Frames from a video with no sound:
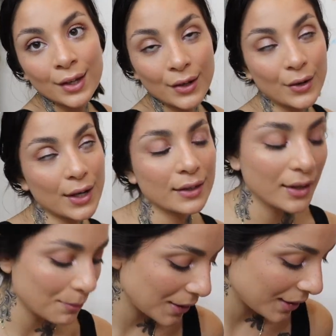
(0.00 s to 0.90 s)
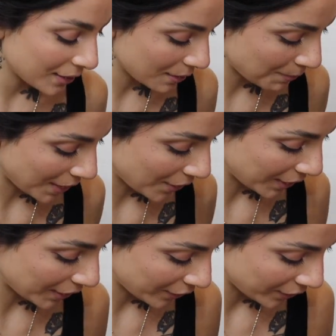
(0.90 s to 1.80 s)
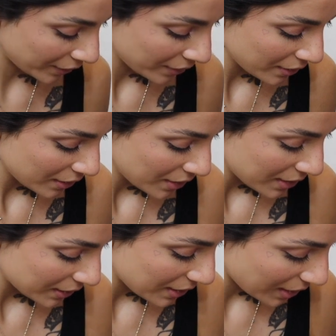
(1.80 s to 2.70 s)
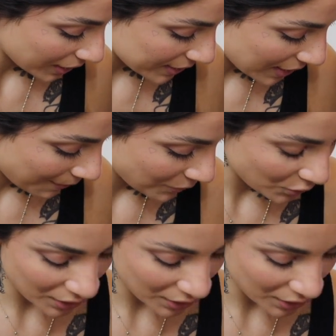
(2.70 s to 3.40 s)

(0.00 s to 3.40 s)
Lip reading: Okay, let me compare here, because I'm